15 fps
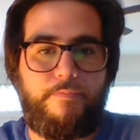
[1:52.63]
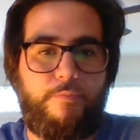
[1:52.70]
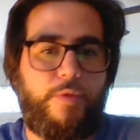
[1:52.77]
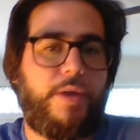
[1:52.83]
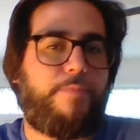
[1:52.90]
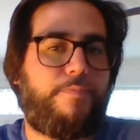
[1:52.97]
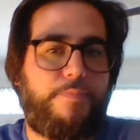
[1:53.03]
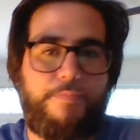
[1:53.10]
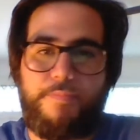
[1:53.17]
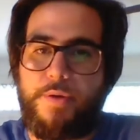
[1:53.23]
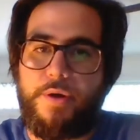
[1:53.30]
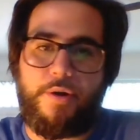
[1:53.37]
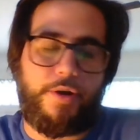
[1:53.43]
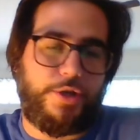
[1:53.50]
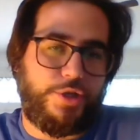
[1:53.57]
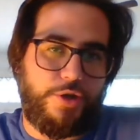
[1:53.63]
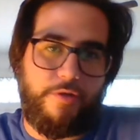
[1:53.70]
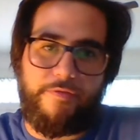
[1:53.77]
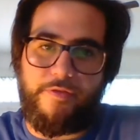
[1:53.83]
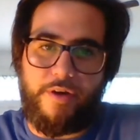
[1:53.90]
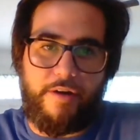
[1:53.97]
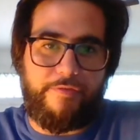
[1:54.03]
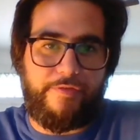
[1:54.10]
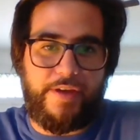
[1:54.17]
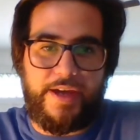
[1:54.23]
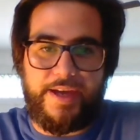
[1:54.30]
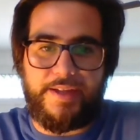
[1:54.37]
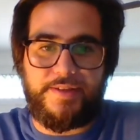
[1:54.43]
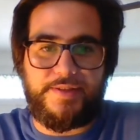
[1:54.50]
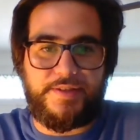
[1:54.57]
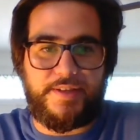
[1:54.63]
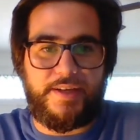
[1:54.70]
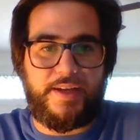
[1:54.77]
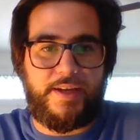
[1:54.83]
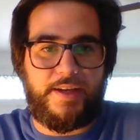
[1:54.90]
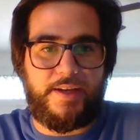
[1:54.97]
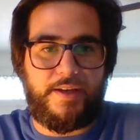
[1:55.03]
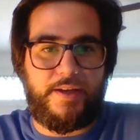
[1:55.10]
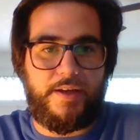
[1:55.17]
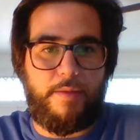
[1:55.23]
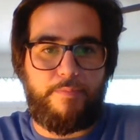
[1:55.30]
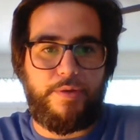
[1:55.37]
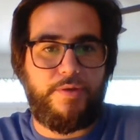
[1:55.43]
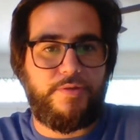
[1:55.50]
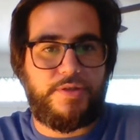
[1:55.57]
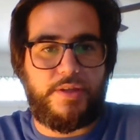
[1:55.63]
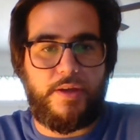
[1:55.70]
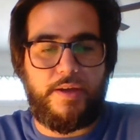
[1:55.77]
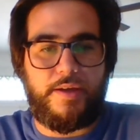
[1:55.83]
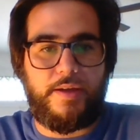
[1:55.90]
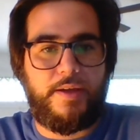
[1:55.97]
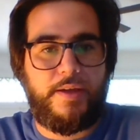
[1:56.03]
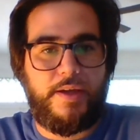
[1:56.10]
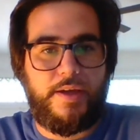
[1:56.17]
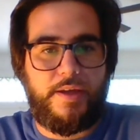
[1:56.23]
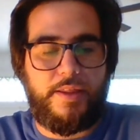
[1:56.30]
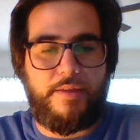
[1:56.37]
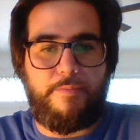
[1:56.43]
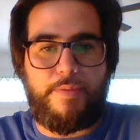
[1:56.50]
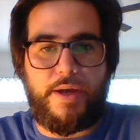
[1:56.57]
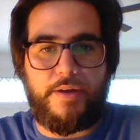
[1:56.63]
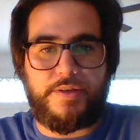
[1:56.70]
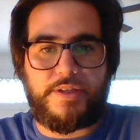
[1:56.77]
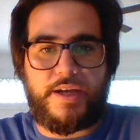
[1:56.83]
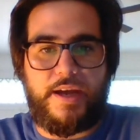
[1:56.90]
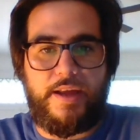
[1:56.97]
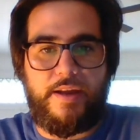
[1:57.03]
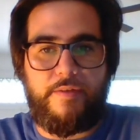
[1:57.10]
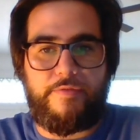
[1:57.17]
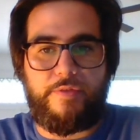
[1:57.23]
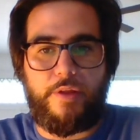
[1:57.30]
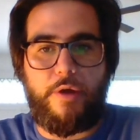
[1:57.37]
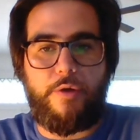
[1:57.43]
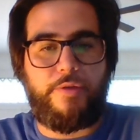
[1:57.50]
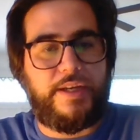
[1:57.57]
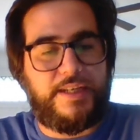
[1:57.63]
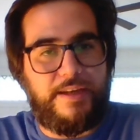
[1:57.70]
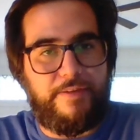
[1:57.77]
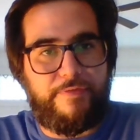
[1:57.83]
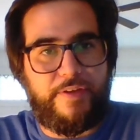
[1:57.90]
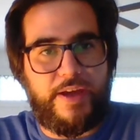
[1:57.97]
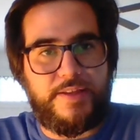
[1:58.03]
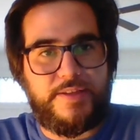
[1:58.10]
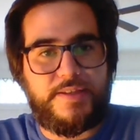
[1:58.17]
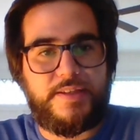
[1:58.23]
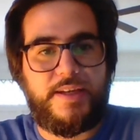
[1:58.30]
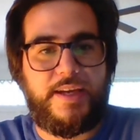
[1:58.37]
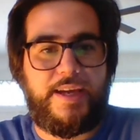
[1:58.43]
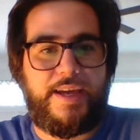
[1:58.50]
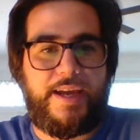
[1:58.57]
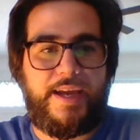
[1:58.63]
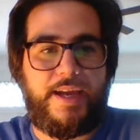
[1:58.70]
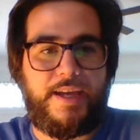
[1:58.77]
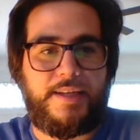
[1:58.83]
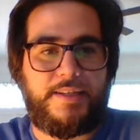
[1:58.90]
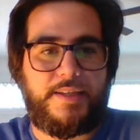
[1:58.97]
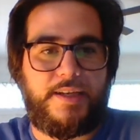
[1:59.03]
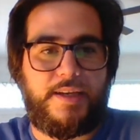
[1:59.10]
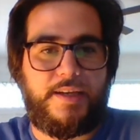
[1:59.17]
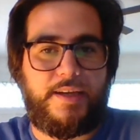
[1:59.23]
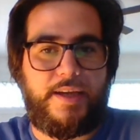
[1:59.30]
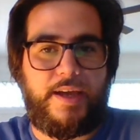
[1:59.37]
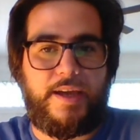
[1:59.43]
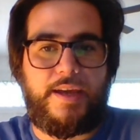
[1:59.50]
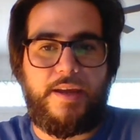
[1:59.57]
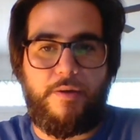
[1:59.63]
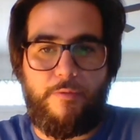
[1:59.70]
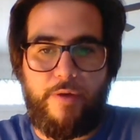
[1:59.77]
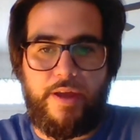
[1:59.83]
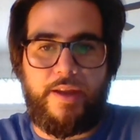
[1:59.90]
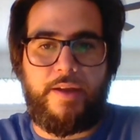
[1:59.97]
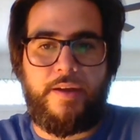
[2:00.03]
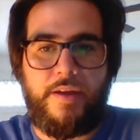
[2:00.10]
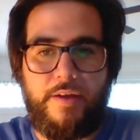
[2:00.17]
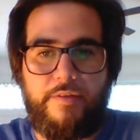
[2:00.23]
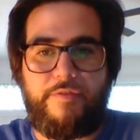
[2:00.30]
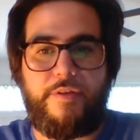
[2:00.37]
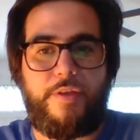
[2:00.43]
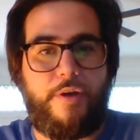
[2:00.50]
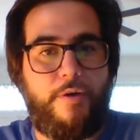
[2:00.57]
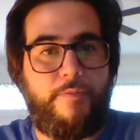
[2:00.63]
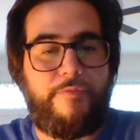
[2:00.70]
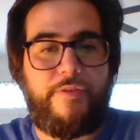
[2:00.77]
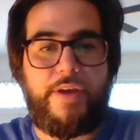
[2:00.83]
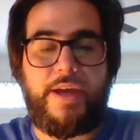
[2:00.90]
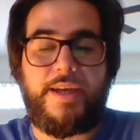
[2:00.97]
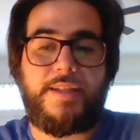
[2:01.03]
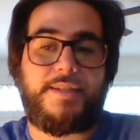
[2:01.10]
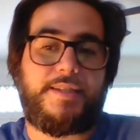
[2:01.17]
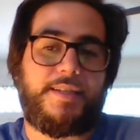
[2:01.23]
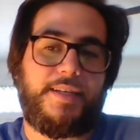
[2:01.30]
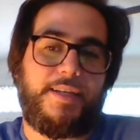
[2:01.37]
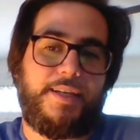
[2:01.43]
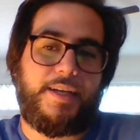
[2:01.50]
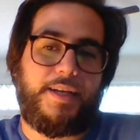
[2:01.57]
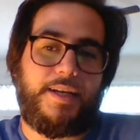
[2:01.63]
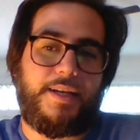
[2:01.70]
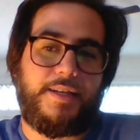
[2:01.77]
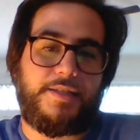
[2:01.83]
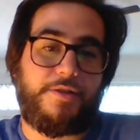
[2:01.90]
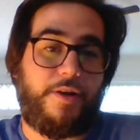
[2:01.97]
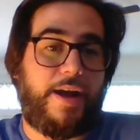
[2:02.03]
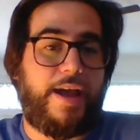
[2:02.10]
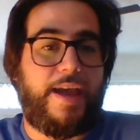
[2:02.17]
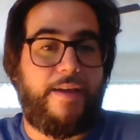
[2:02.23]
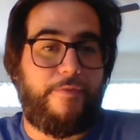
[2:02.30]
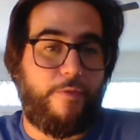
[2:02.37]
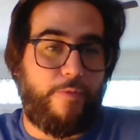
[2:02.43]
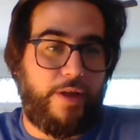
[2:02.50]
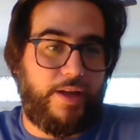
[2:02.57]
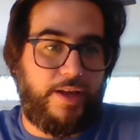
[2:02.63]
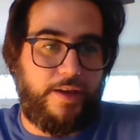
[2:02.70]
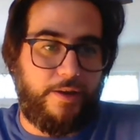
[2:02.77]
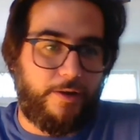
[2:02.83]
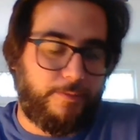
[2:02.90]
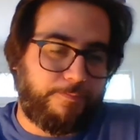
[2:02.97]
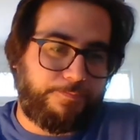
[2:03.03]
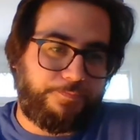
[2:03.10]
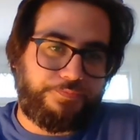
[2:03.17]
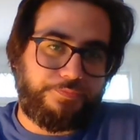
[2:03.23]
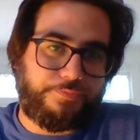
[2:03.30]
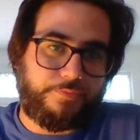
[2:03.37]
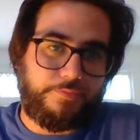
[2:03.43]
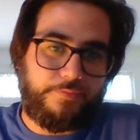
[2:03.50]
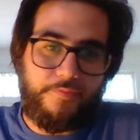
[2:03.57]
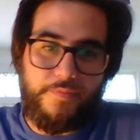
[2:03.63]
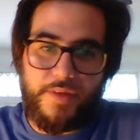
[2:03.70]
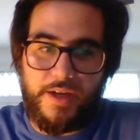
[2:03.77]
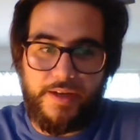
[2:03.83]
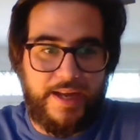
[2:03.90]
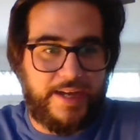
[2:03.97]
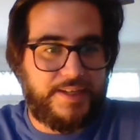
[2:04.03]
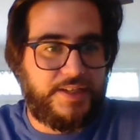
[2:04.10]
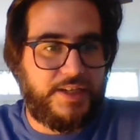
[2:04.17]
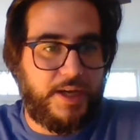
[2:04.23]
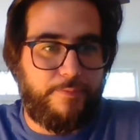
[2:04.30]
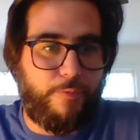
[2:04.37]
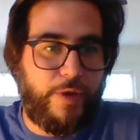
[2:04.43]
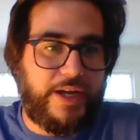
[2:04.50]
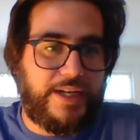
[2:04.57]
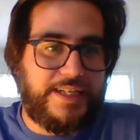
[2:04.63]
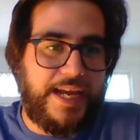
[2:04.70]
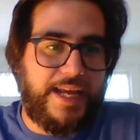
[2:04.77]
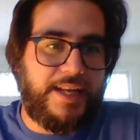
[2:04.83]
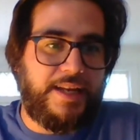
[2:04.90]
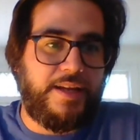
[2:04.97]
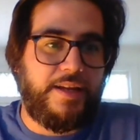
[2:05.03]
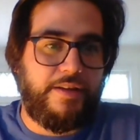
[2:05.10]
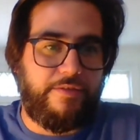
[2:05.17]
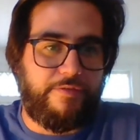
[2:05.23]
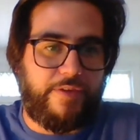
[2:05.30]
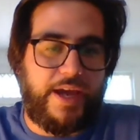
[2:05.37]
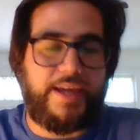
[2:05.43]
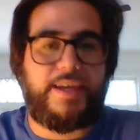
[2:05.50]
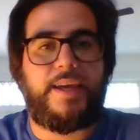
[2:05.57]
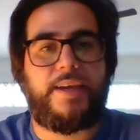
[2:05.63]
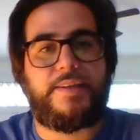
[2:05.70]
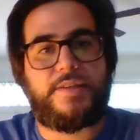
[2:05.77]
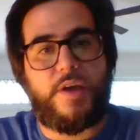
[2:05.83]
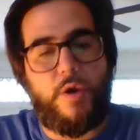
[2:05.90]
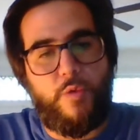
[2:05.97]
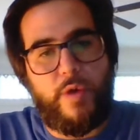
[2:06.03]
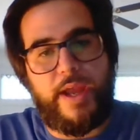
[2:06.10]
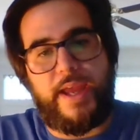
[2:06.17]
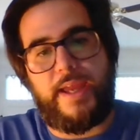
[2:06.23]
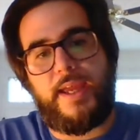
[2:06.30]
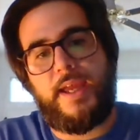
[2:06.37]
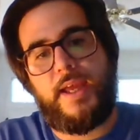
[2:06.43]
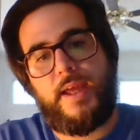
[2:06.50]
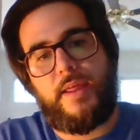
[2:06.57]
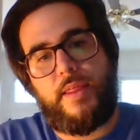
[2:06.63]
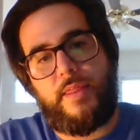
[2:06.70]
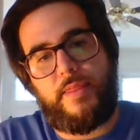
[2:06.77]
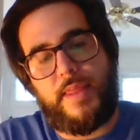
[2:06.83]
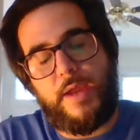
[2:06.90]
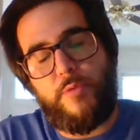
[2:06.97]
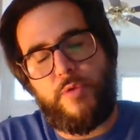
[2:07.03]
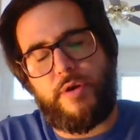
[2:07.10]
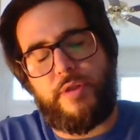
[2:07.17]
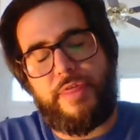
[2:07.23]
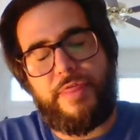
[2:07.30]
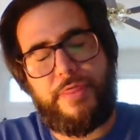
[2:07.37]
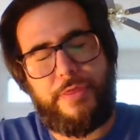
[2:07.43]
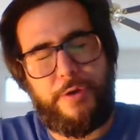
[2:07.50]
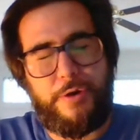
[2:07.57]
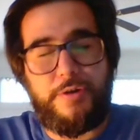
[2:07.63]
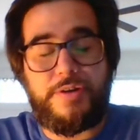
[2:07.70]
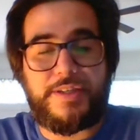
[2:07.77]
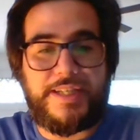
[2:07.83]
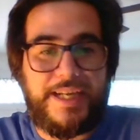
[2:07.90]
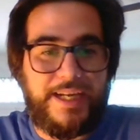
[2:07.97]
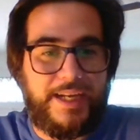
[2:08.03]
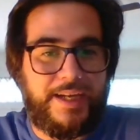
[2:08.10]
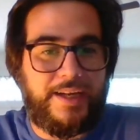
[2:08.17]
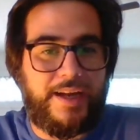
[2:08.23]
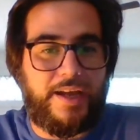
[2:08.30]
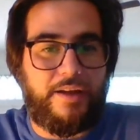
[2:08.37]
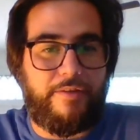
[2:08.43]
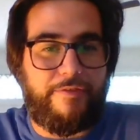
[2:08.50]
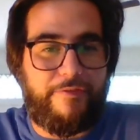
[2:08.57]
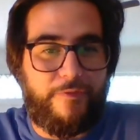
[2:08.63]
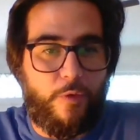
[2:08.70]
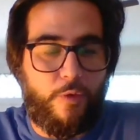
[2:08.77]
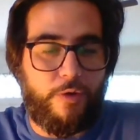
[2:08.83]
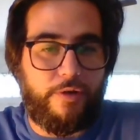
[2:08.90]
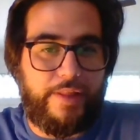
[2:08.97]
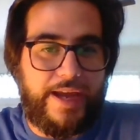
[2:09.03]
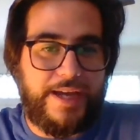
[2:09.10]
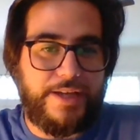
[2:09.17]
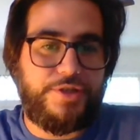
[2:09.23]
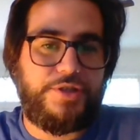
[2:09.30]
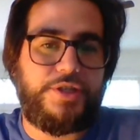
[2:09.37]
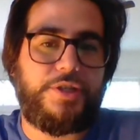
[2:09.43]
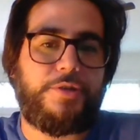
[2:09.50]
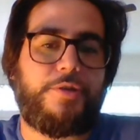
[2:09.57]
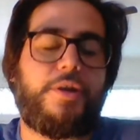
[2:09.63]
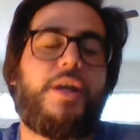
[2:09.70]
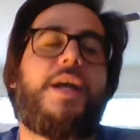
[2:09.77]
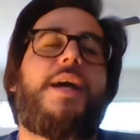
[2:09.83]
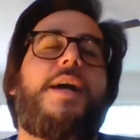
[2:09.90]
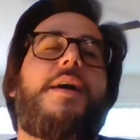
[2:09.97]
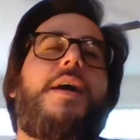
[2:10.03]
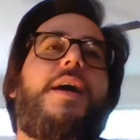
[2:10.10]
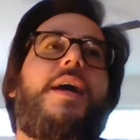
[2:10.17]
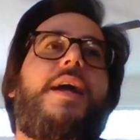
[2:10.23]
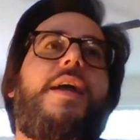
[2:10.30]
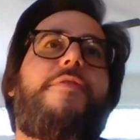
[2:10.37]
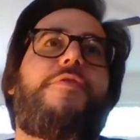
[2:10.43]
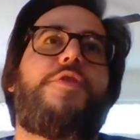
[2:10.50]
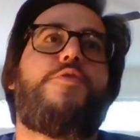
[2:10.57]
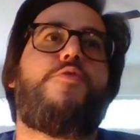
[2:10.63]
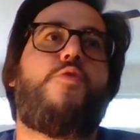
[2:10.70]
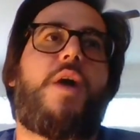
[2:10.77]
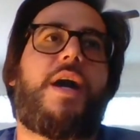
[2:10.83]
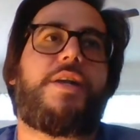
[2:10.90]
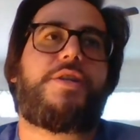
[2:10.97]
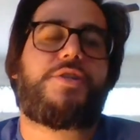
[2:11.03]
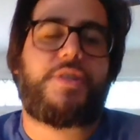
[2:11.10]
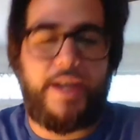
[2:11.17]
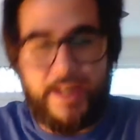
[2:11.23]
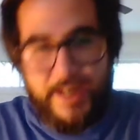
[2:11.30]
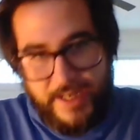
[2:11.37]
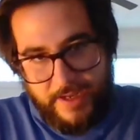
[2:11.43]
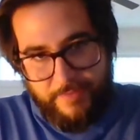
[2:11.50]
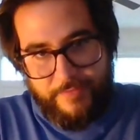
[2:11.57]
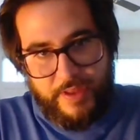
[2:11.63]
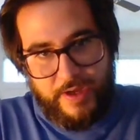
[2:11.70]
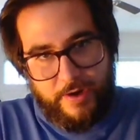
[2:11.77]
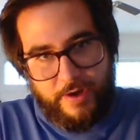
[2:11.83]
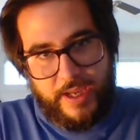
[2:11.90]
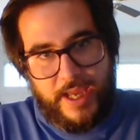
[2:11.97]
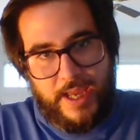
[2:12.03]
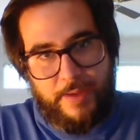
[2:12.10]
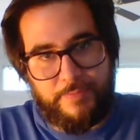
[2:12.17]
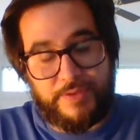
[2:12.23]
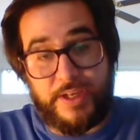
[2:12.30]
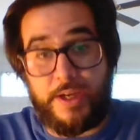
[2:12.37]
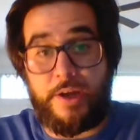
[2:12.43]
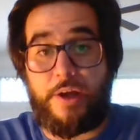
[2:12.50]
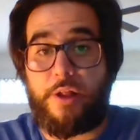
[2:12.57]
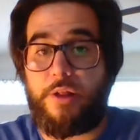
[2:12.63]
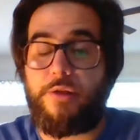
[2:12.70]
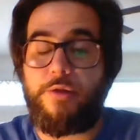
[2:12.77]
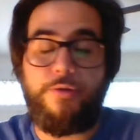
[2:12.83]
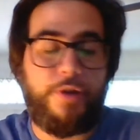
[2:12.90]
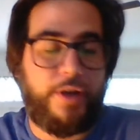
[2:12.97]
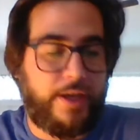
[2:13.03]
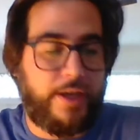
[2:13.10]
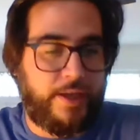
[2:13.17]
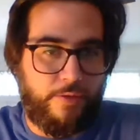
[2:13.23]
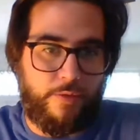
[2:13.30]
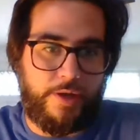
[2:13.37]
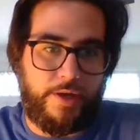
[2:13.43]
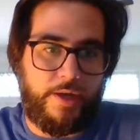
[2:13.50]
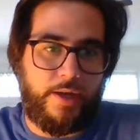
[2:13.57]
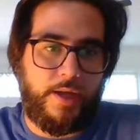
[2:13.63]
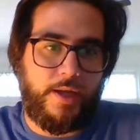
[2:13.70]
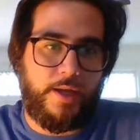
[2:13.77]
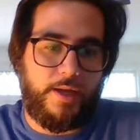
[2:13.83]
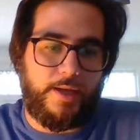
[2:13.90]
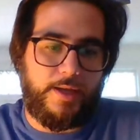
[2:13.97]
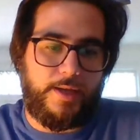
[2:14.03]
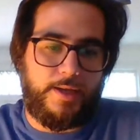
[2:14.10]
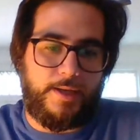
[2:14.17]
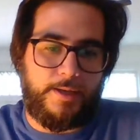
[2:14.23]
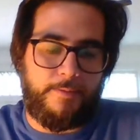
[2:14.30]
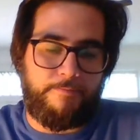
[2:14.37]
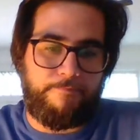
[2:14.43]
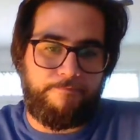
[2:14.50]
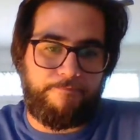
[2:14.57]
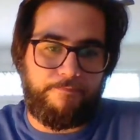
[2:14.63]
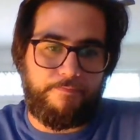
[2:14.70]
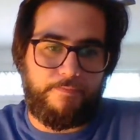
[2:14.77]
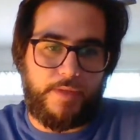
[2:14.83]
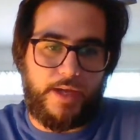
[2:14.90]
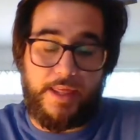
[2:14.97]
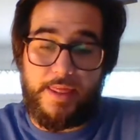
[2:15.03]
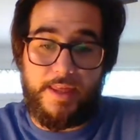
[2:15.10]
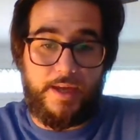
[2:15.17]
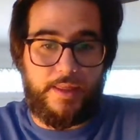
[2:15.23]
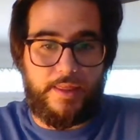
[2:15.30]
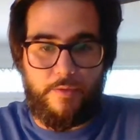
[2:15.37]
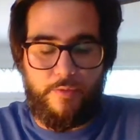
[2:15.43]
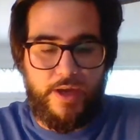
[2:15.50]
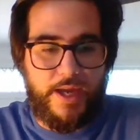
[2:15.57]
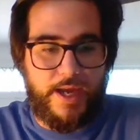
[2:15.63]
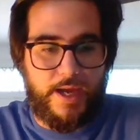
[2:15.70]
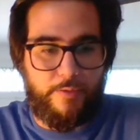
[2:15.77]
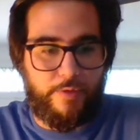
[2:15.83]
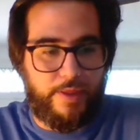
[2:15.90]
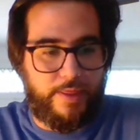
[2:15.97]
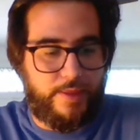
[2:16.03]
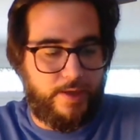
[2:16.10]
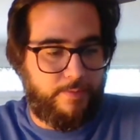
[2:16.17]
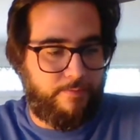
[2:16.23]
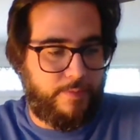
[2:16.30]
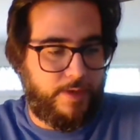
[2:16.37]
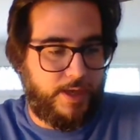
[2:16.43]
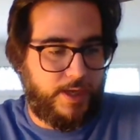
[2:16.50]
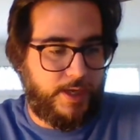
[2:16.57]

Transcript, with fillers: we put on a show for our fans, uh, abuse the the Bears' kind of lowly defense, and uh, and get a win for the home fans. Uh, so I have a win here. Next up, Week Ten Vikings away. They were 13 and four last year. If you watched any of their games, including the one um, I think that we had with them,